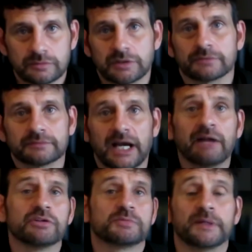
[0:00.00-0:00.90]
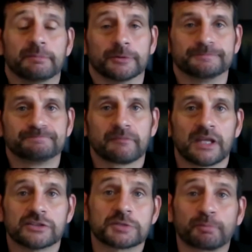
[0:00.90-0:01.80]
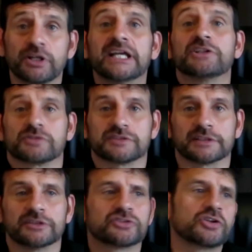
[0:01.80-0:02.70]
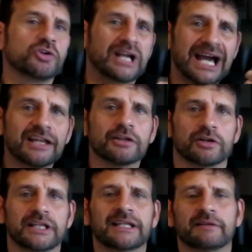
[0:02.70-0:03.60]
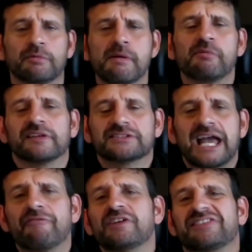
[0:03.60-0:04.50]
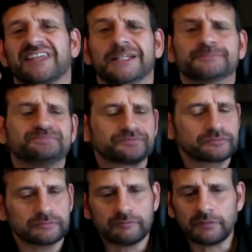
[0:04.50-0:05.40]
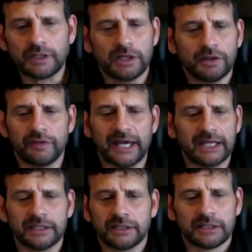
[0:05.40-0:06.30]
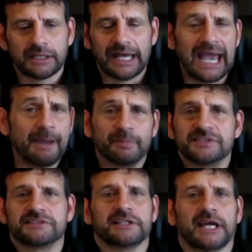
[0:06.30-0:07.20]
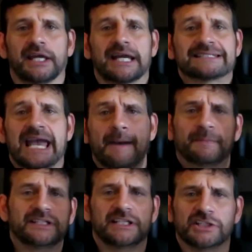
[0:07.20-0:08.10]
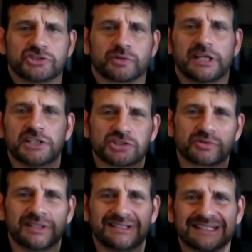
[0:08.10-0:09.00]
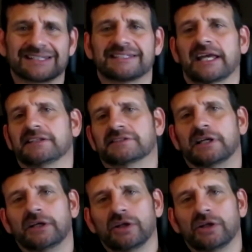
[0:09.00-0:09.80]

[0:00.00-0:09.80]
you know, Irish people. So it's pretty interesting. So you'll kind of learn. Remember this, everything that happens today has happened in history. History dictates